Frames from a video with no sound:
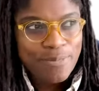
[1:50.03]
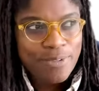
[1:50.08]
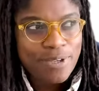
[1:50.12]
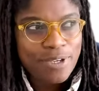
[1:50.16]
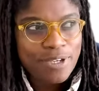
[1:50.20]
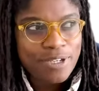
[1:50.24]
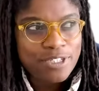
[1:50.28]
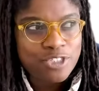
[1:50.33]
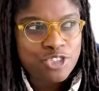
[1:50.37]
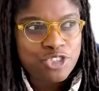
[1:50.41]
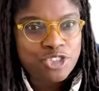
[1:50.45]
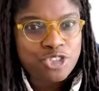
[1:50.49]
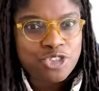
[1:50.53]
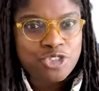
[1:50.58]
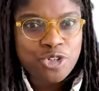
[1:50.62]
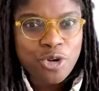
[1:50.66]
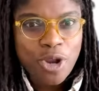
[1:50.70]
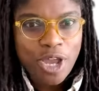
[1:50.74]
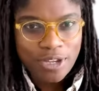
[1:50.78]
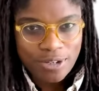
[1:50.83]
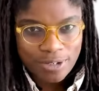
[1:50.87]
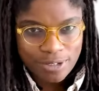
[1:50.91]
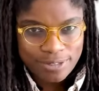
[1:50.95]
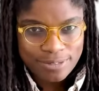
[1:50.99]

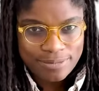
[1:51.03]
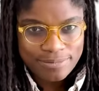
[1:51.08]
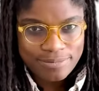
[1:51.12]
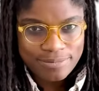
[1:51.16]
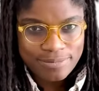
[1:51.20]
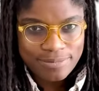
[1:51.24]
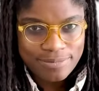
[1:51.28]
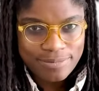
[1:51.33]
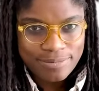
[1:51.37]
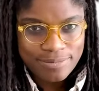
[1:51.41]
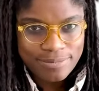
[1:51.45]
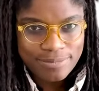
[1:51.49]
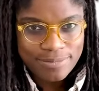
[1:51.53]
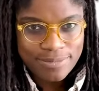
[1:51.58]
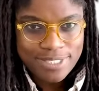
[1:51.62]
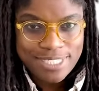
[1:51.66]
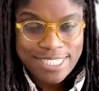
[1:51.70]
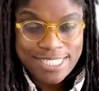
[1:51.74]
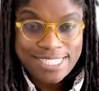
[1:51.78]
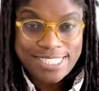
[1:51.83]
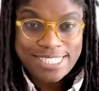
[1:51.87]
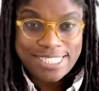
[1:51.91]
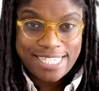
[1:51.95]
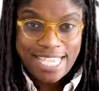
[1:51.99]
struggle
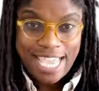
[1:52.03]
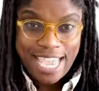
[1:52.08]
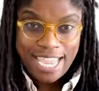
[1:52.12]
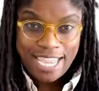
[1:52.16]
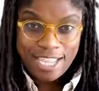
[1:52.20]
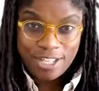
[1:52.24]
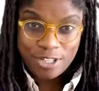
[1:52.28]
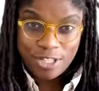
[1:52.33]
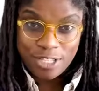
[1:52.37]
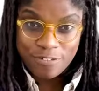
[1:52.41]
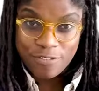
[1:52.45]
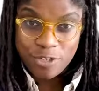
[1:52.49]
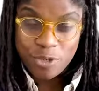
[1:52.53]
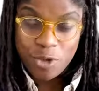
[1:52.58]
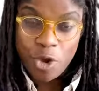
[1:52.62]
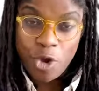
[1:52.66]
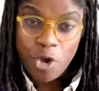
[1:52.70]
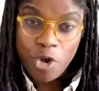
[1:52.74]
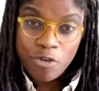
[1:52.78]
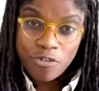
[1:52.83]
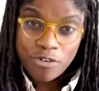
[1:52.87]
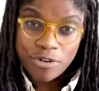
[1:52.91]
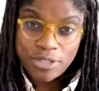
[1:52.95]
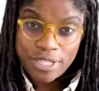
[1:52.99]
to scale, if you
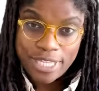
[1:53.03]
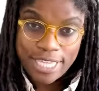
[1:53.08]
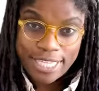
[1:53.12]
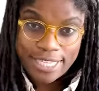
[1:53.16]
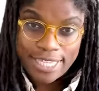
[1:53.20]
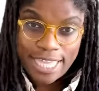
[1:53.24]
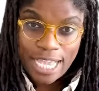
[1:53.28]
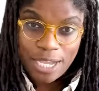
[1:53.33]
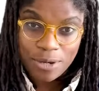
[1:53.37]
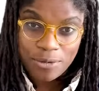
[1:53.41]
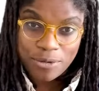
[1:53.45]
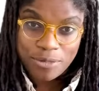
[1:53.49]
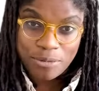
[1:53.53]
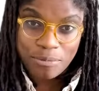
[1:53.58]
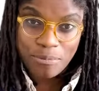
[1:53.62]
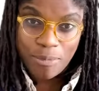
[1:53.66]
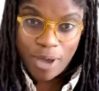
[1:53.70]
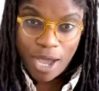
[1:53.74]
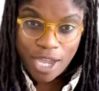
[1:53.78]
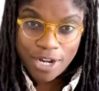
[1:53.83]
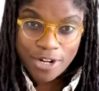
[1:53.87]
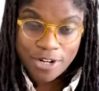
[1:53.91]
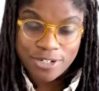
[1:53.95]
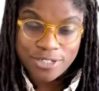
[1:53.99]
overlay that with
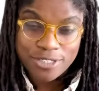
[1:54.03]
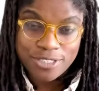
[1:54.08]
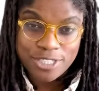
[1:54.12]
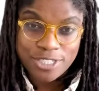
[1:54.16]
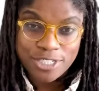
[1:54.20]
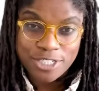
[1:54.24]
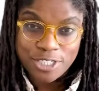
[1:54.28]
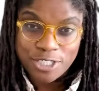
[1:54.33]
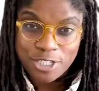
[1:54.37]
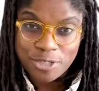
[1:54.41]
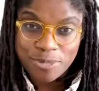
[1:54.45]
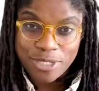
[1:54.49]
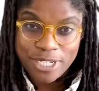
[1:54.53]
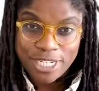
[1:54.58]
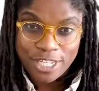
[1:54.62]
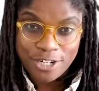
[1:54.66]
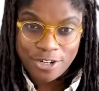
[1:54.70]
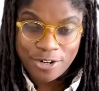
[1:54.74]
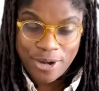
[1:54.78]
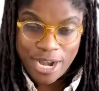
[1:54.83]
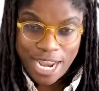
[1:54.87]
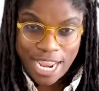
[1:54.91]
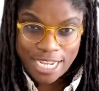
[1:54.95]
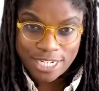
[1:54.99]
modern human
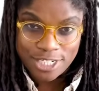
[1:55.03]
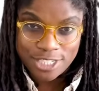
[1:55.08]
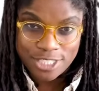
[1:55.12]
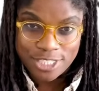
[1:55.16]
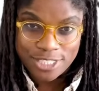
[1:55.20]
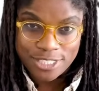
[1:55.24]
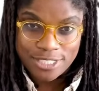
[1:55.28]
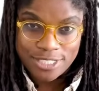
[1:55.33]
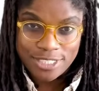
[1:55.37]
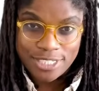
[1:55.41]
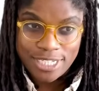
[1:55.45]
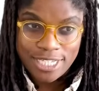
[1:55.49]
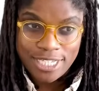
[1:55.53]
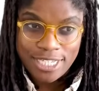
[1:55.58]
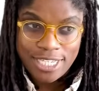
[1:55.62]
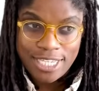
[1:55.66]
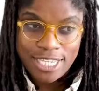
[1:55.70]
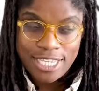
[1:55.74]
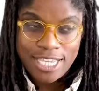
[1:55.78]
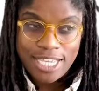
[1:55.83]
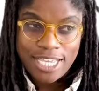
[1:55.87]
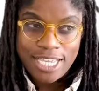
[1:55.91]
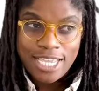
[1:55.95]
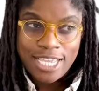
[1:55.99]
interaction
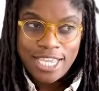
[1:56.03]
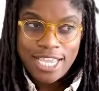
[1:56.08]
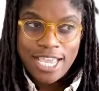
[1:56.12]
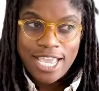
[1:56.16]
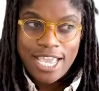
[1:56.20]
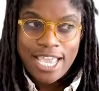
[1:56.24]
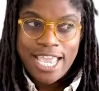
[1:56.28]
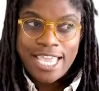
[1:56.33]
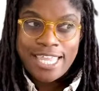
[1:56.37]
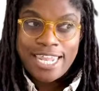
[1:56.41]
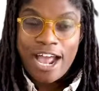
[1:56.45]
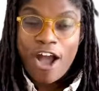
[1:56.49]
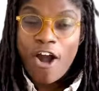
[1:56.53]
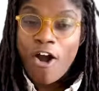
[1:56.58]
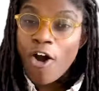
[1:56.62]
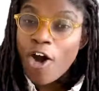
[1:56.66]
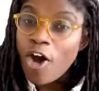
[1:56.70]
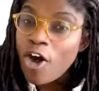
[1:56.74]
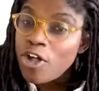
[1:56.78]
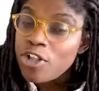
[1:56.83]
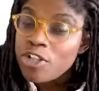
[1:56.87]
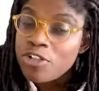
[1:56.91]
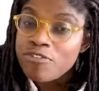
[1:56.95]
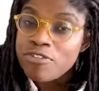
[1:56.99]
and
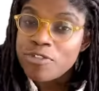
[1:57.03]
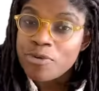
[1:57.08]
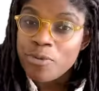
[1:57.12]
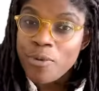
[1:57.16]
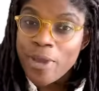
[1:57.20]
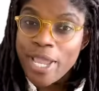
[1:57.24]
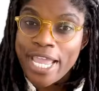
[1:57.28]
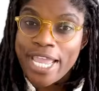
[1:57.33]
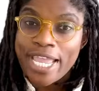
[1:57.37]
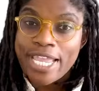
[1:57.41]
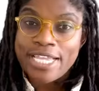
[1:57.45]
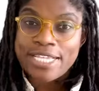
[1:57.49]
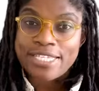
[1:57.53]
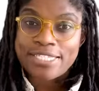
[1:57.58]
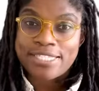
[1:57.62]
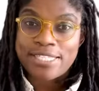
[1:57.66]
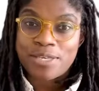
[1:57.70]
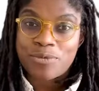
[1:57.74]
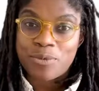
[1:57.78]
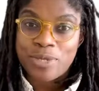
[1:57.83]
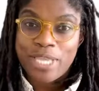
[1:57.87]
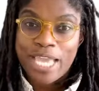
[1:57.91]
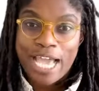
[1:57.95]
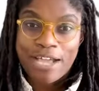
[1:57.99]
all of the ways
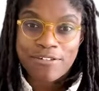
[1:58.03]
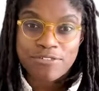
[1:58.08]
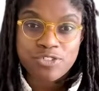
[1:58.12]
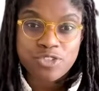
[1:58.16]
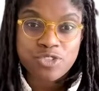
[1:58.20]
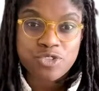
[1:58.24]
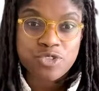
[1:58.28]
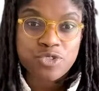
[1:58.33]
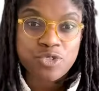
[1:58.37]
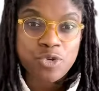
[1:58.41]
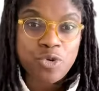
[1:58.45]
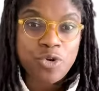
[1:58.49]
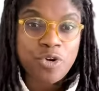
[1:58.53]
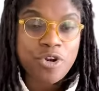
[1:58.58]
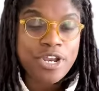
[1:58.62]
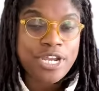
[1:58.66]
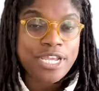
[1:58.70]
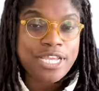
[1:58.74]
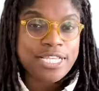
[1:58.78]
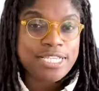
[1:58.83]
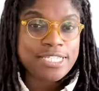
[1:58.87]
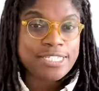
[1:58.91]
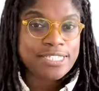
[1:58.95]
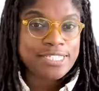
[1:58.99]
that we have
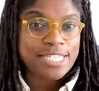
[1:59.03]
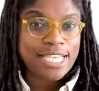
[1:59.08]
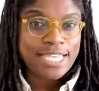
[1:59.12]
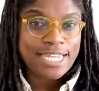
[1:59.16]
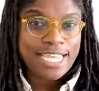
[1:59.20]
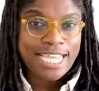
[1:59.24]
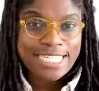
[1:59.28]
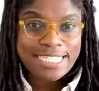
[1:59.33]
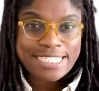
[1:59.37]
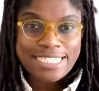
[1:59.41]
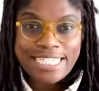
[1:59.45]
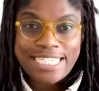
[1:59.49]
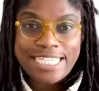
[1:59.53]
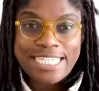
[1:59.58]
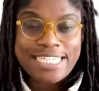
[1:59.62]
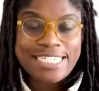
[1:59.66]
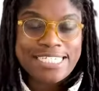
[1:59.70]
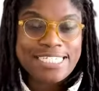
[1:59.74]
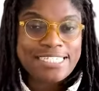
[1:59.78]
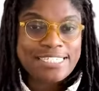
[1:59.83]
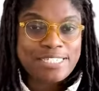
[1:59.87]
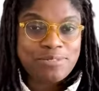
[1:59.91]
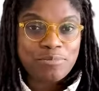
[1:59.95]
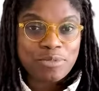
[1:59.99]
stories and
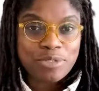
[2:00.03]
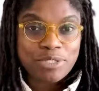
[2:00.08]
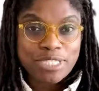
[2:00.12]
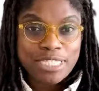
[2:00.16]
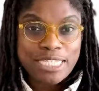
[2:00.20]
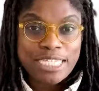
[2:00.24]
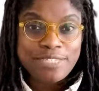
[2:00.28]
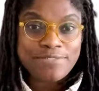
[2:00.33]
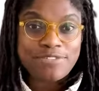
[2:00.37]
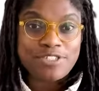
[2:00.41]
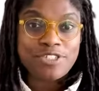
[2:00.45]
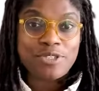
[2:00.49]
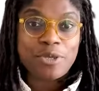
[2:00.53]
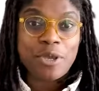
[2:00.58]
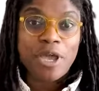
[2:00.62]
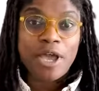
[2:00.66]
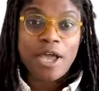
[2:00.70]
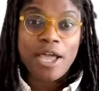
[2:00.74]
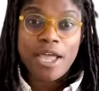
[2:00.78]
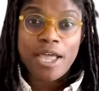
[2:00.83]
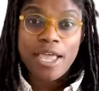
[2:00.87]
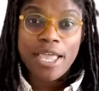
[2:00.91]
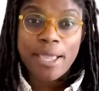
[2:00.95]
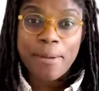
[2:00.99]
ideas and beliefs
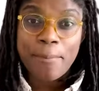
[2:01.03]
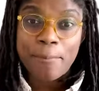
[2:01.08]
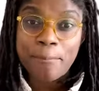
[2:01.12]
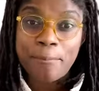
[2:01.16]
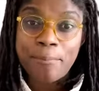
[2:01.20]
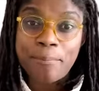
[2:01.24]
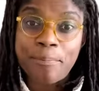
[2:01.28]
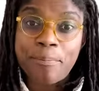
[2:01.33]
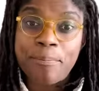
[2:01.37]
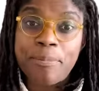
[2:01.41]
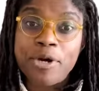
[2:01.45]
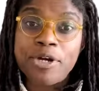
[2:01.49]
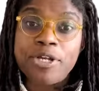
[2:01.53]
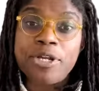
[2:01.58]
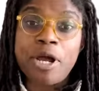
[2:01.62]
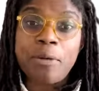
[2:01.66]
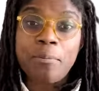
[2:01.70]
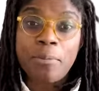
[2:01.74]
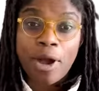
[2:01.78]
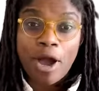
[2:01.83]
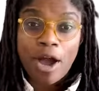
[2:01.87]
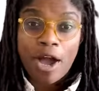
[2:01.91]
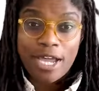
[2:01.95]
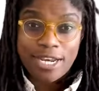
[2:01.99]
put
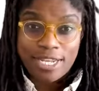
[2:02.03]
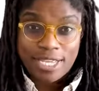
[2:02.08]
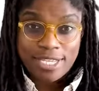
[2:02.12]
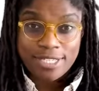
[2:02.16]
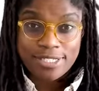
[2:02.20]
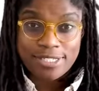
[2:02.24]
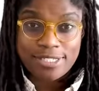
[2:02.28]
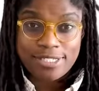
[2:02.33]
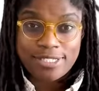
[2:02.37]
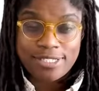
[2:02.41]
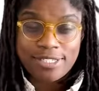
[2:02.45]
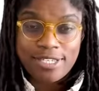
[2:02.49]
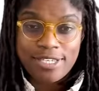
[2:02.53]
upon us